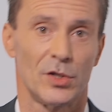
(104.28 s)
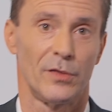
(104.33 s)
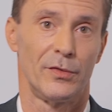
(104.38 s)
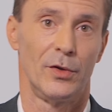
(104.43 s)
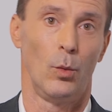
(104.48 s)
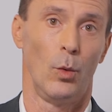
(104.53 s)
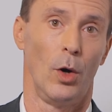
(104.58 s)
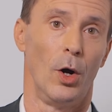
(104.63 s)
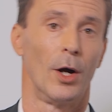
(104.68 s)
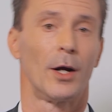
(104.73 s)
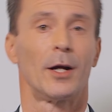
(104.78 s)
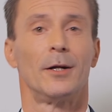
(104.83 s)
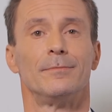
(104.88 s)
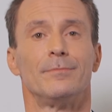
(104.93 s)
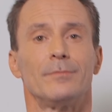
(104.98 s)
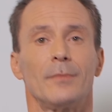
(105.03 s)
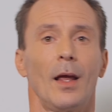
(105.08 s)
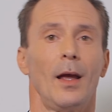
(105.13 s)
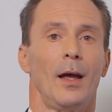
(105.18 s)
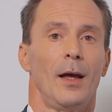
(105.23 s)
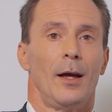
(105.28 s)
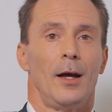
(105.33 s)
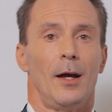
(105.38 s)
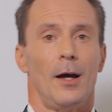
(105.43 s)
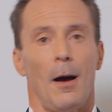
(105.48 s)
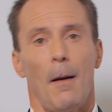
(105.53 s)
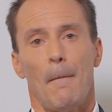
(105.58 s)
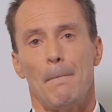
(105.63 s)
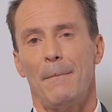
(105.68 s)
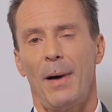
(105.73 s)
of the work.
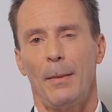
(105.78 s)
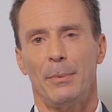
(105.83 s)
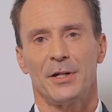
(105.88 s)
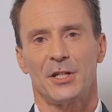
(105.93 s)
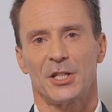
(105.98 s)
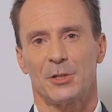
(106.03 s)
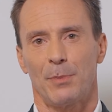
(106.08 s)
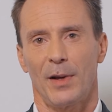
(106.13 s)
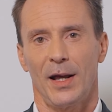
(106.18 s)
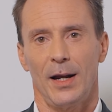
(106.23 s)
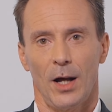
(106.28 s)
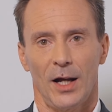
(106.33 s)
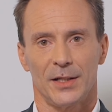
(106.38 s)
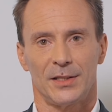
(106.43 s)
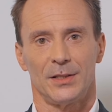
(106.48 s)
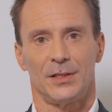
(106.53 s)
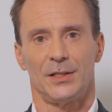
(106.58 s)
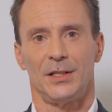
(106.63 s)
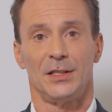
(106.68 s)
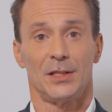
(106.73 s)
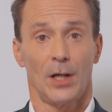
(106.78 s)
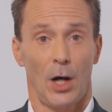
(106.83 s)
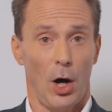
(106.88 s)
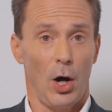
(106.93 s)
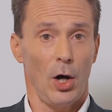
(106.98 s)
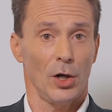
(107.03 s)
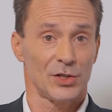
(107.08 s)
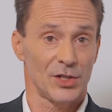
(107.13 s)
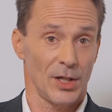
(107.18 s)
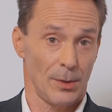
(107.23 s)
Public display licenses
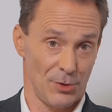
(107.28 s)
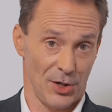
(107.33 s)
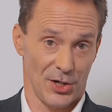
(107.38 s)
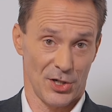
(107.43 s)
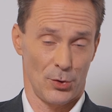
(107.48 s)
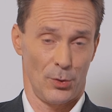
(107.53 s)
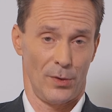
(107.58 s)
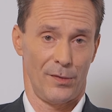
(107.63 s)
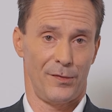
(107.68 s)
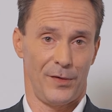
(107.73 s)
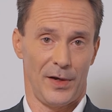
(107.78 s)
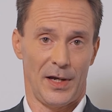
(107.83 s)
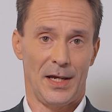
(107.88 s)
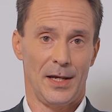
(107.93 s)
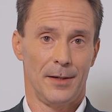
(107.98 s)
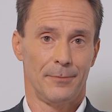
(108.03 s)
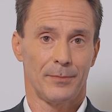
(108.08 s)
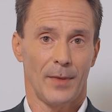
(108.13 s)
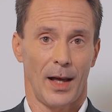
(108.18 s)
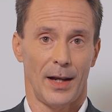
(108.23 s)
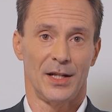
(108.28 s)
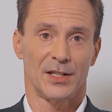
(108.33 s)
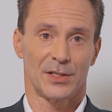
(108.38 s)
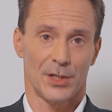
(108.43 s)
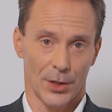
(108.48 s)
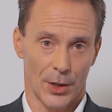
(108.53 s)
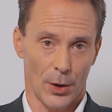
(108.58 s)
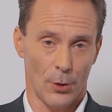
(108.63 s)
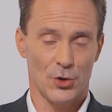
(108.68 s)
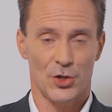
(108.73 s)
are subject to a fee, and it's
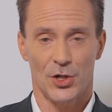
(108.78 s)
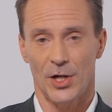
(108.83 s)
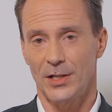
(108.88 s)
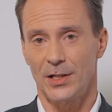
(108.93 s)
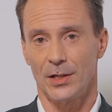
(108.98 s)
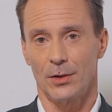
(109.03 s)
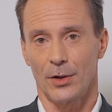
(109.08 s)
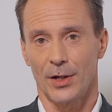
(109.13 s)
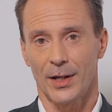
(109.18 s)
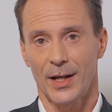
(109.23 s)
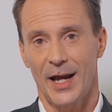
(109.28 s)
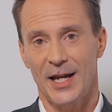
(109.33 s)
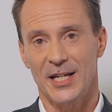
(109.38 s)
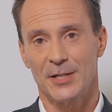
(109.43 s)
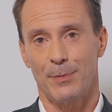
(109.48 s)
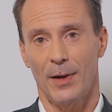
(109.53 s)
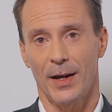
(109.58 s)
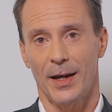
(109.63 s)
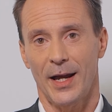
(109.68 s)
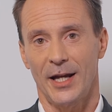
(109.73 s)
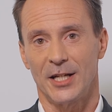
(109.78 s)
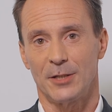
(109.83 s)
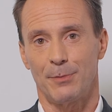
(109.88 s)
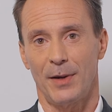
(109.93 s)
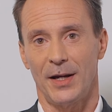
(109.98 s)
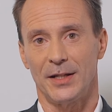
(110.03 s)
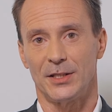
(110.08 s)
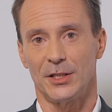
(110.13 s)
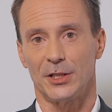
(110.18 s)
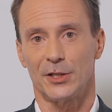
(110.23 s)
negotiated on a case-by-case
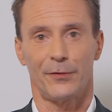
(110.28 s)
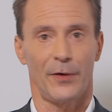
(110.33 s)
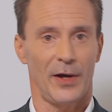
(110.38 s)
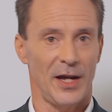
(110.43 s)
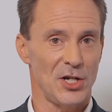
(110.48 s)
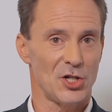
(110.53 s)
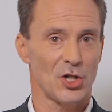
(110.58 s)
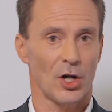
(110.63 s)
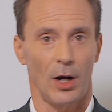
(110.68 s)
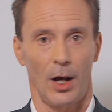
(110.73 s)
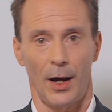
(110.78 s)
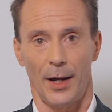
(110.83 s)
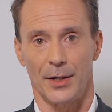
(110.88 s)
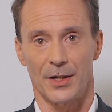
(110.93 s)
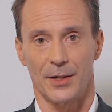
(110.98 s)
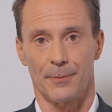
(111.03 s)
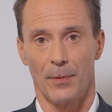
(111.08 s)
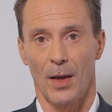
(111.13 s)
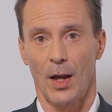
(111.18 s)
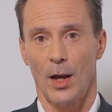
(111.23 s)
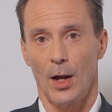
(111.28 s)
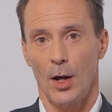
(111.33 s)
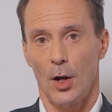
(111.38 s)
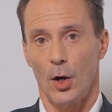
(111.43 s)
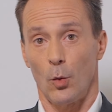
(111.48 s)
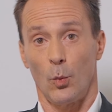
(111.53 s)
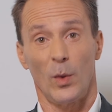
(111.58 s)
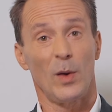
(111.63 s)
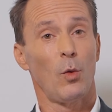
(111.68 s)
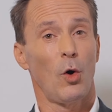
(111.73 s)
basis for each client.
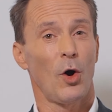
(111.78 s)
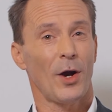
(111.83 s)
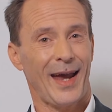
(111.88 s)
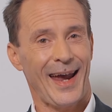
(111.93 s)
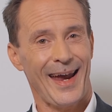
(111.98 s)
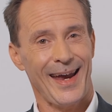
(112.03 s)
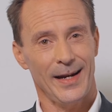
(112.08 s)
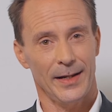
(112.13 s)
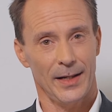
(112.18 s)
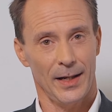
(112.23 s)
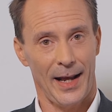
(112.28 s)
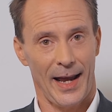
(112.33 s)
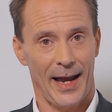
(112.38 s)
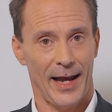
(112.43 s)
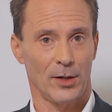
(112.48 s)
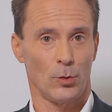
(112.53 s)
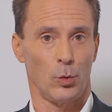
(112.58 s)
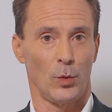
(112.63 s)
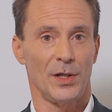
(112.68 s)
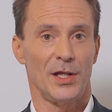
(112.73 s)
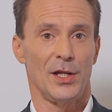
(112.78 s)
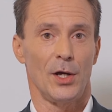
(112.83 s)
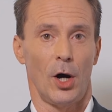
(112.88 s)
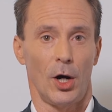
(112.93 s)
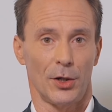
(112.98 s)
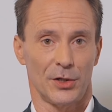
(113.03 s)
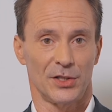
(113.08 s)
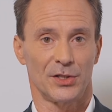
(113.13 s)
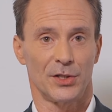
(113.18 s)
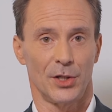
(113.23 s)
We work hand in hand with the
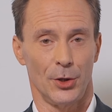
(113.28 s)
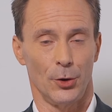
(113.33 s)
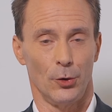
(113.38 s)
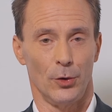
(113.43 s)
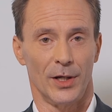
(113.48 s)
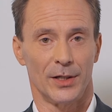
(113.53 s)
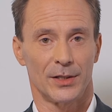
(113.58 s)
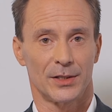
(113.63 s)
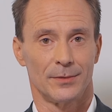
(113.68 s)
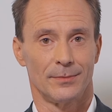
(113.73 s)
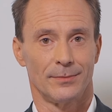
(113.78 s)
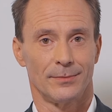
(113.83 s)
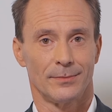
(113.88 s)
artist to do this.